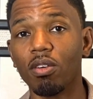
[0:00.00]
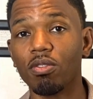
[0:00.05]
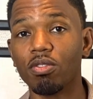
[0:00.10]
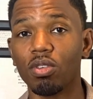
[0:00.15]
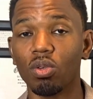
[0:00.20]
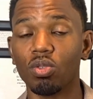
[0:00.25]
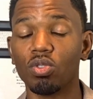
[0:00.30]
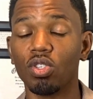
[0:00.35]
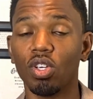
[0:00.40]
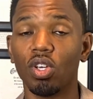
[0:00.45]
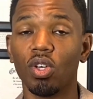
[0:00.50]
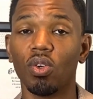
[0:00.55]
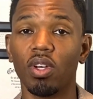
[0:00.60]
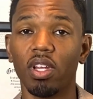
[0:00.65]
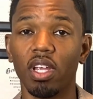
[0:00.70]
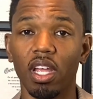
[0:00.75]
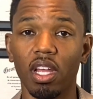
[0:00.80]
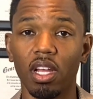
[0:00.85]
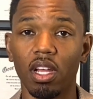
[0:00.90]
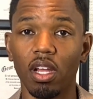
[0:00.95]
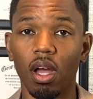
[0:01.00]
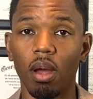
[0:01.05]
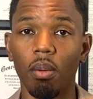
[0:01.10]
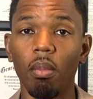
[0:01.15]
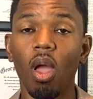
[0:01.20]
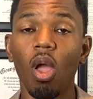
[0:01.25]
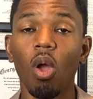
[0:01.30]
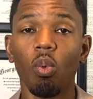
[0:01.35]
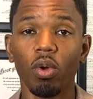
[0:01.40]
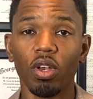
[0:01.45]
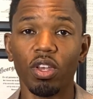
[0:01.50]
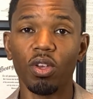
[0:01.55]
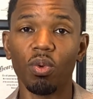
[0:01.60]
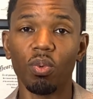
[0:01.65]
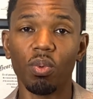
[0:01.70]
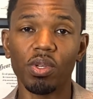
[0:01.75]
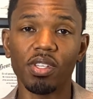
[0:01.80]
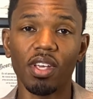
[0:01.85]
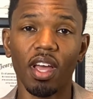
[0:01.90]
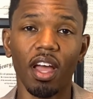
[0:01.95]
of Social Security income when you
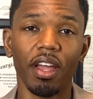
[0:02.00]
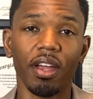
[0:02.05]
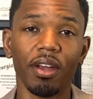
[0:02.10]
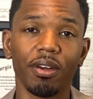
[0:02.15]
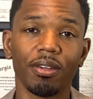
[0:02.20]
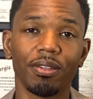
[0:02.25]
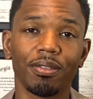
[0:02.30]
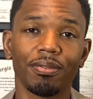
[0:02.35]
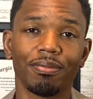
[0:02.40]
retire.